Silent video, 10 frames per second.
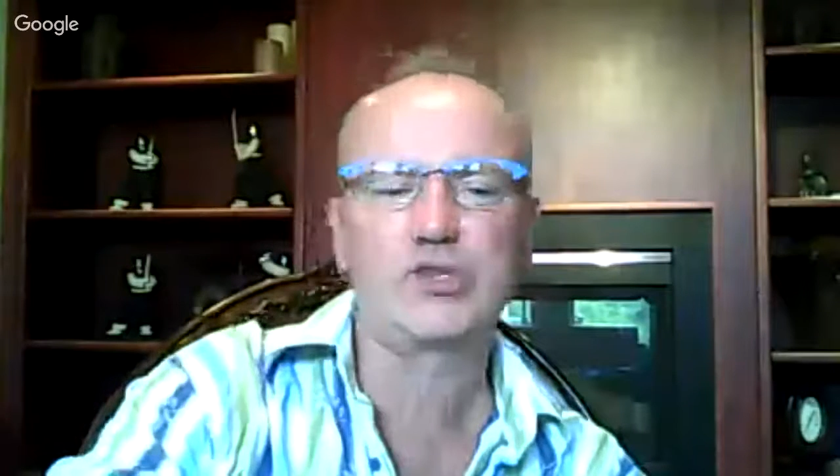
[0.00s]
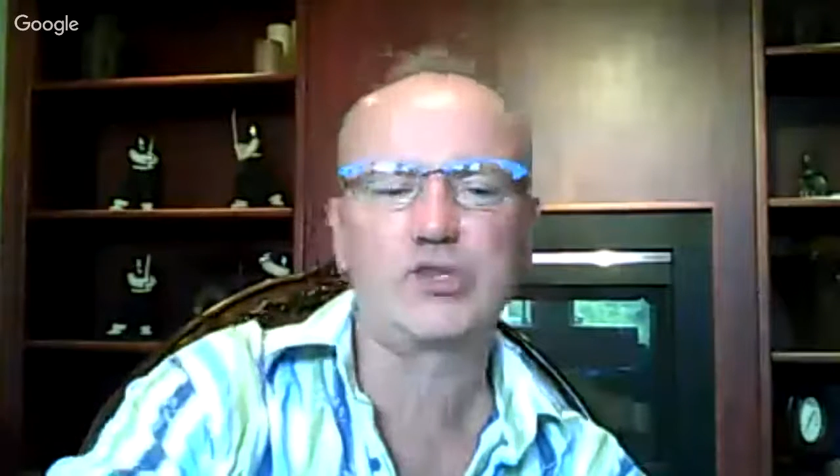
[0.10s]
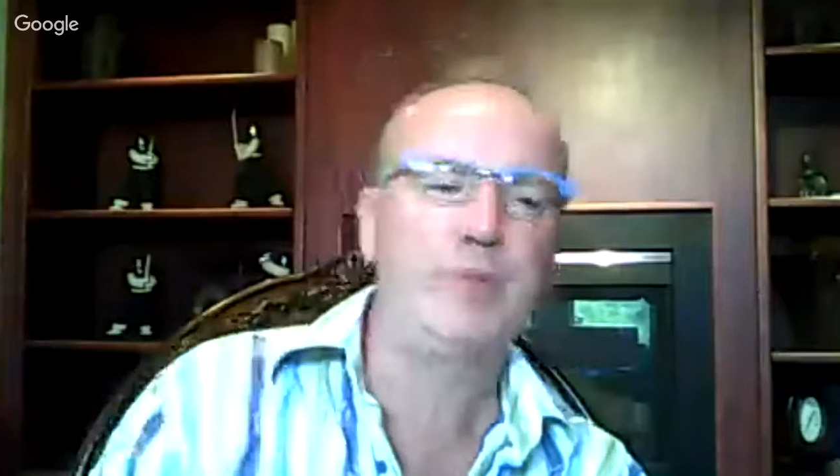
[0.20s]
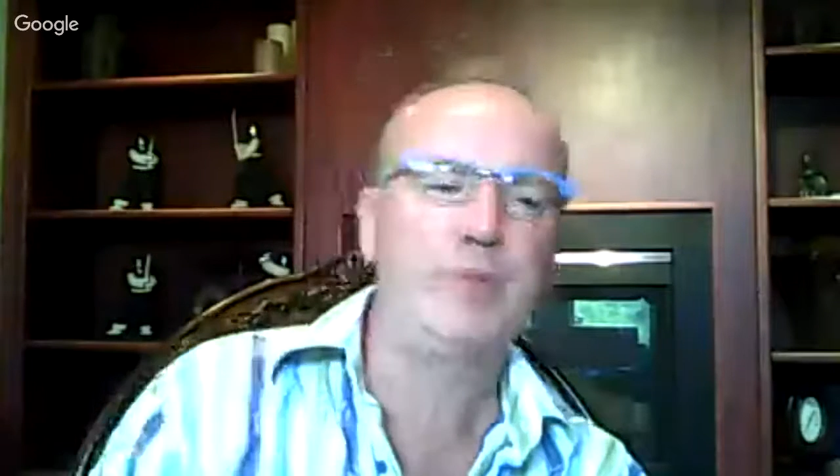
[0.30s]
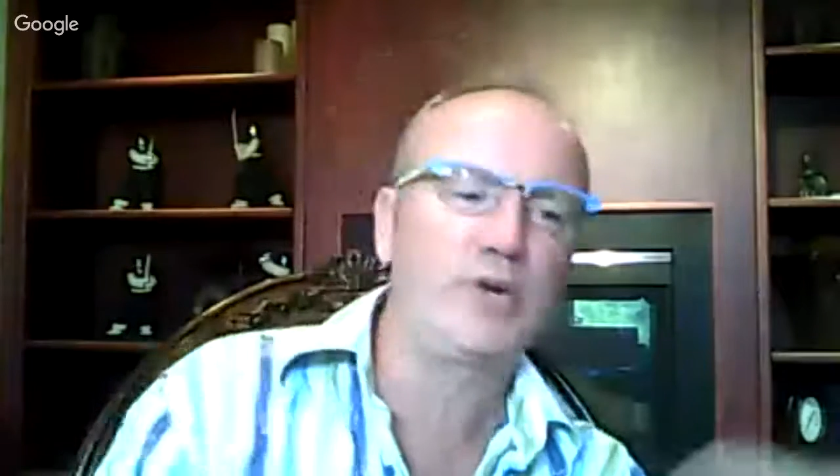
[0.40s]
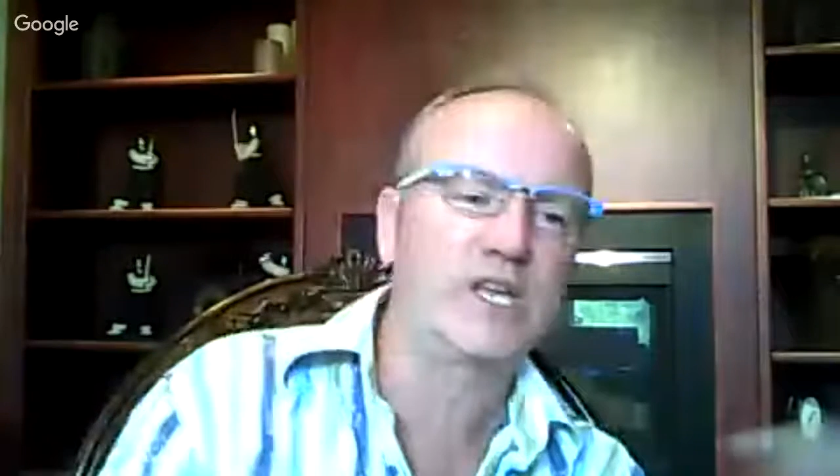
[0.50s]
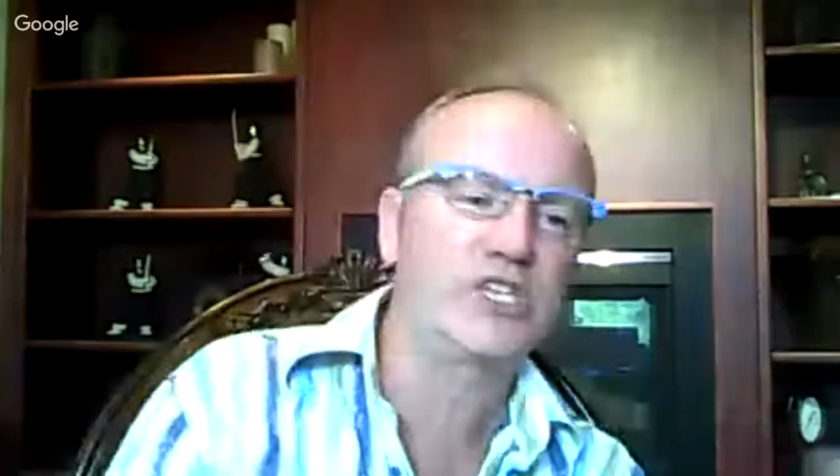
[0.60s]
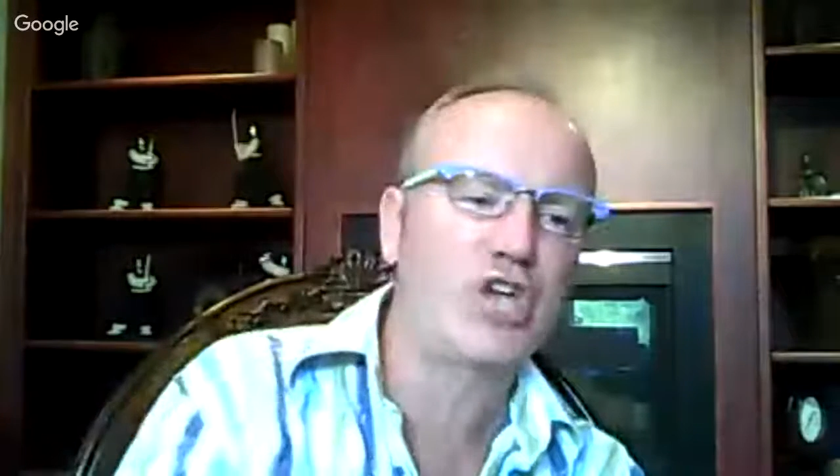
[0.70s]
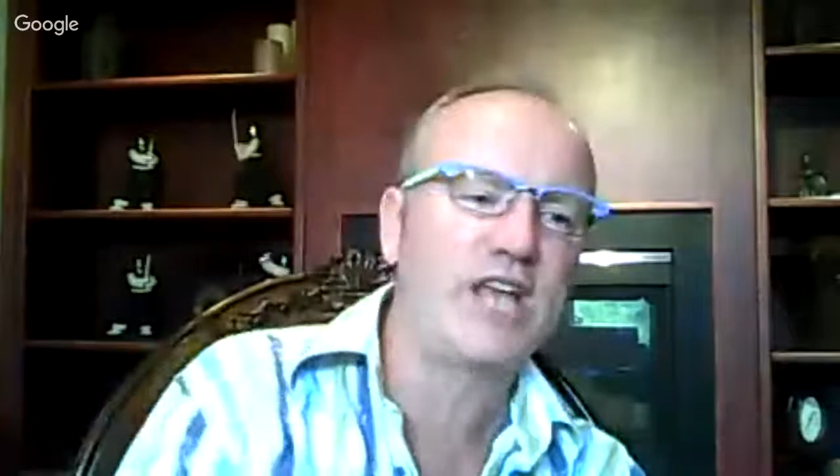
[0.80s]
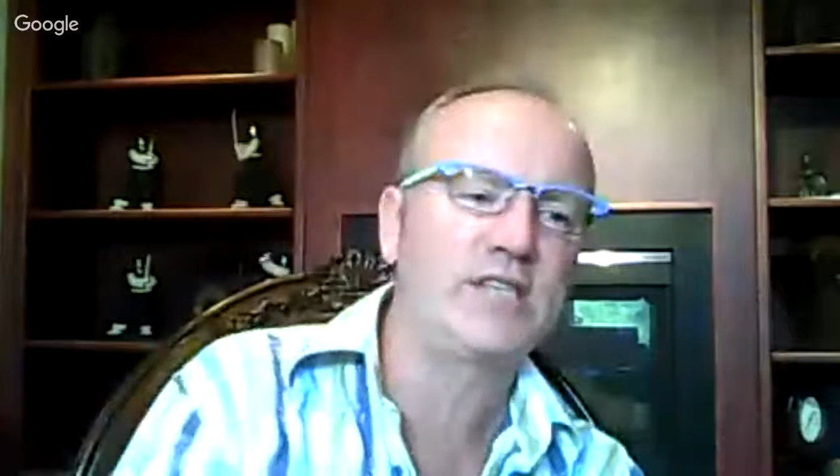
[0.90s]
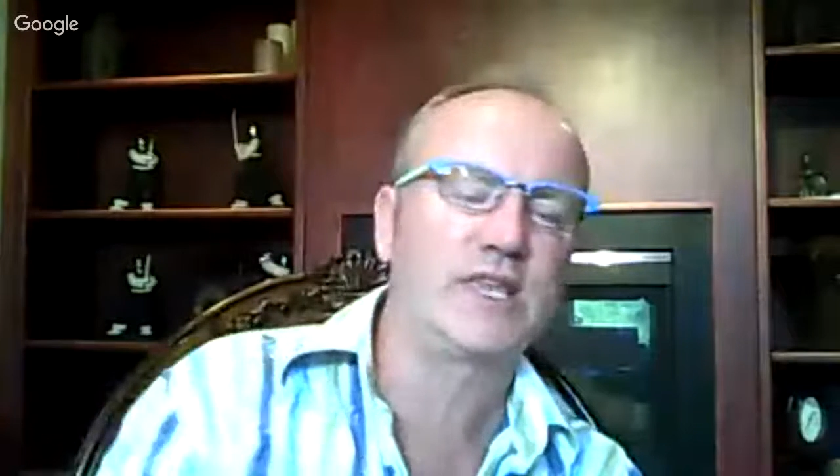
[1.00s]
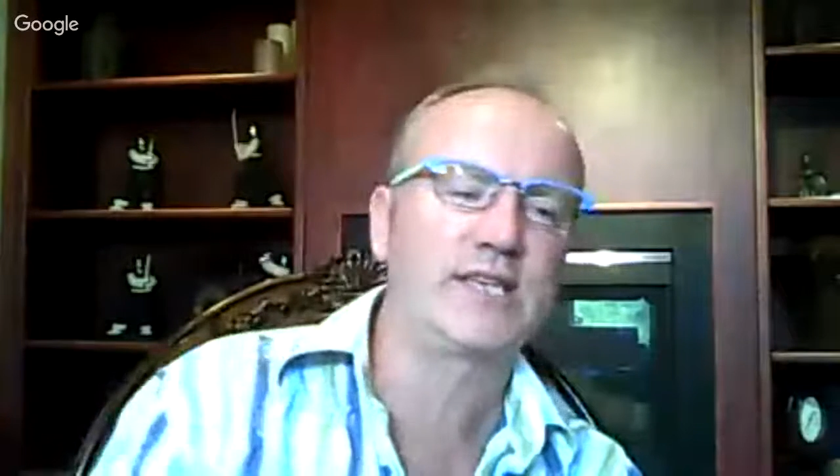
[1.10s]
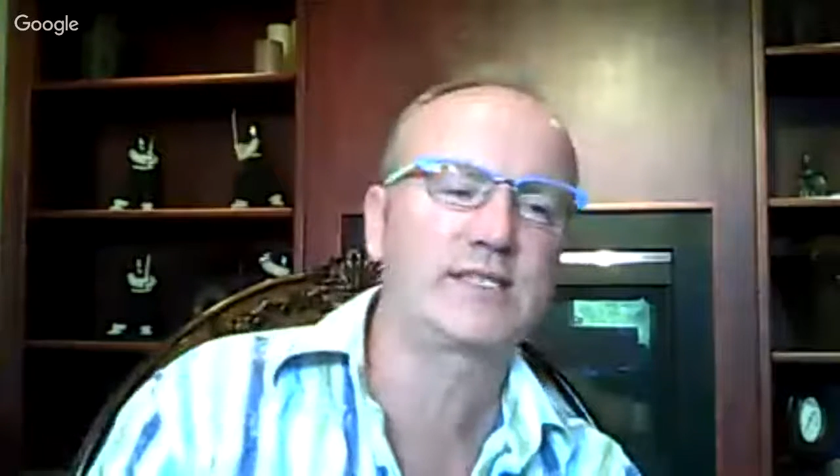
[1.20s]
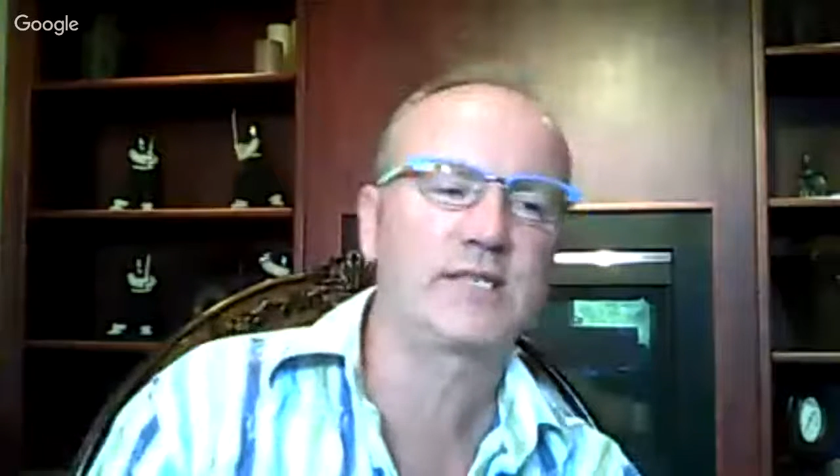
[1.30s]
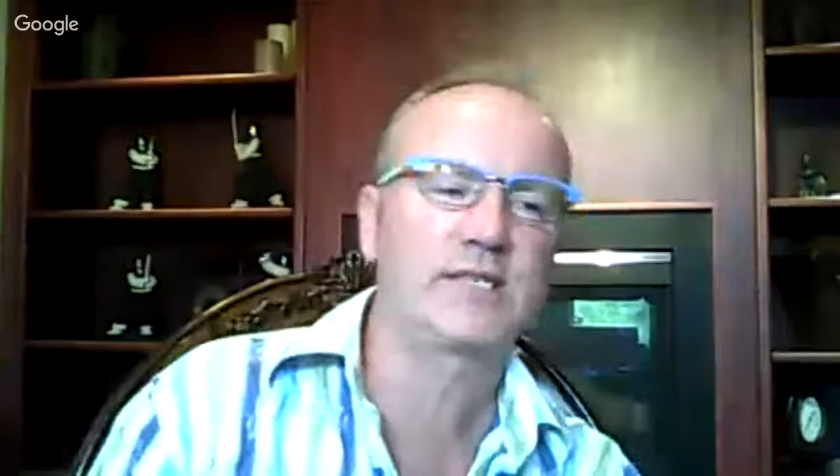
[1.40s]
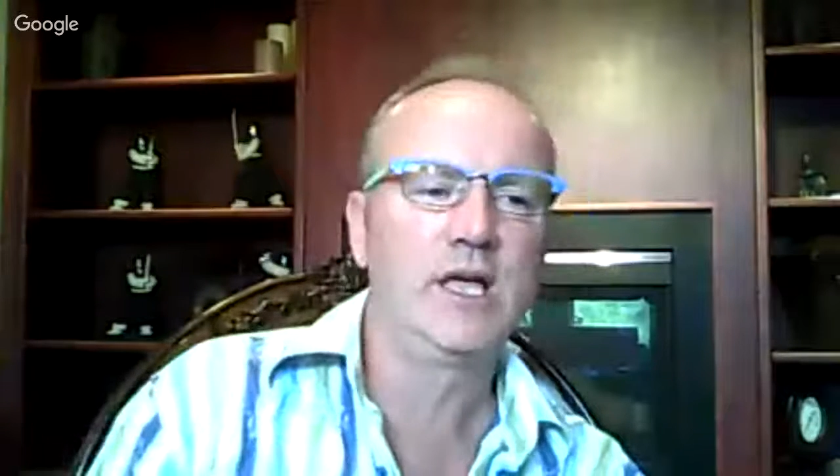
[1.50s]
how people can change this.